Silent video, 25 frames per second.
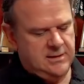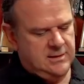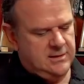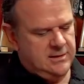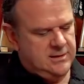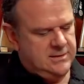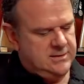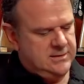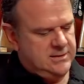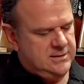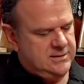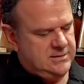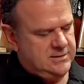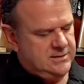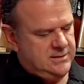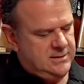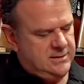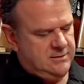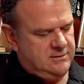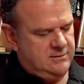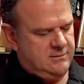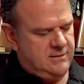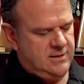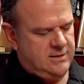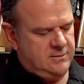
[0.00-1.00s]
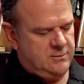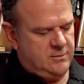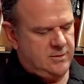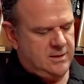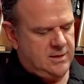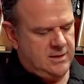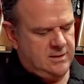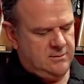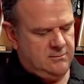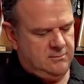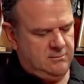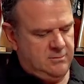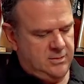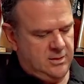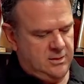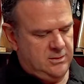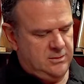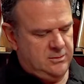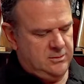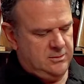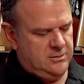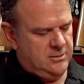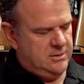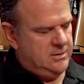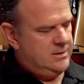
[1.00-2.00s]
This is the red, white and
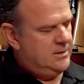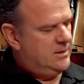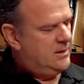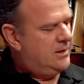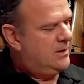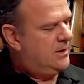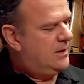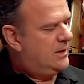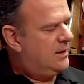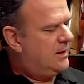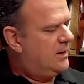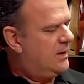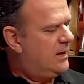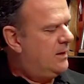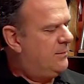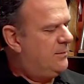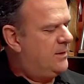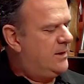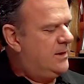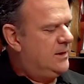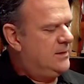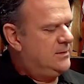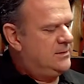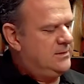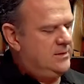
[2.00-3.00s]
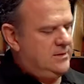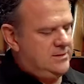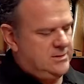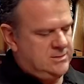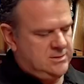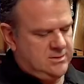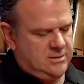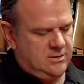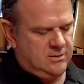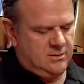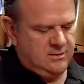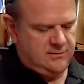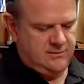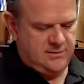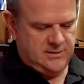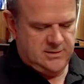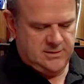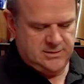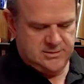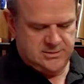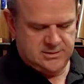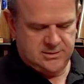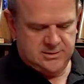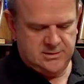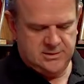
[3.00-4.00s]
blue laminated stock
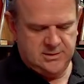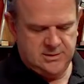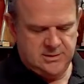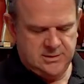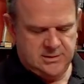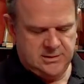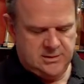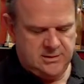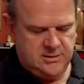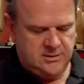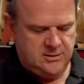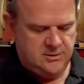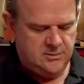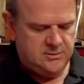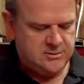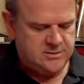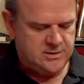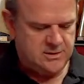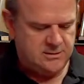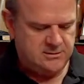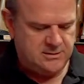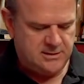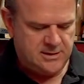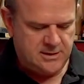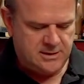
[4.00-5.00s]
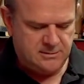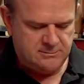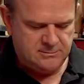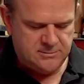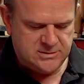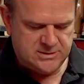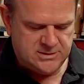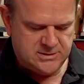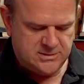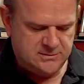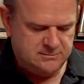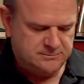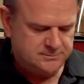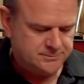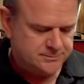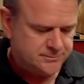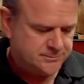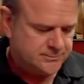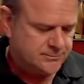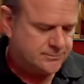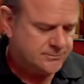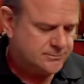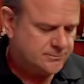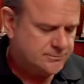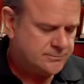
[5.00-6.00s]
version. It also comes
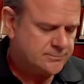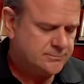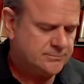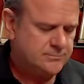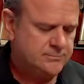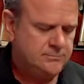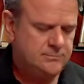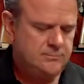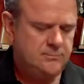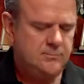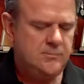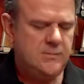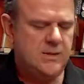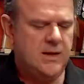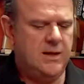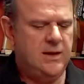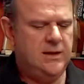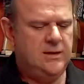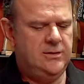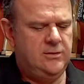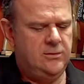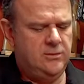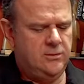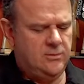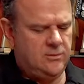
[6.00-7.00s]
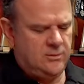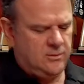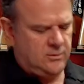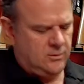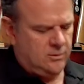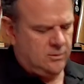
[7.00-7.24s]
in your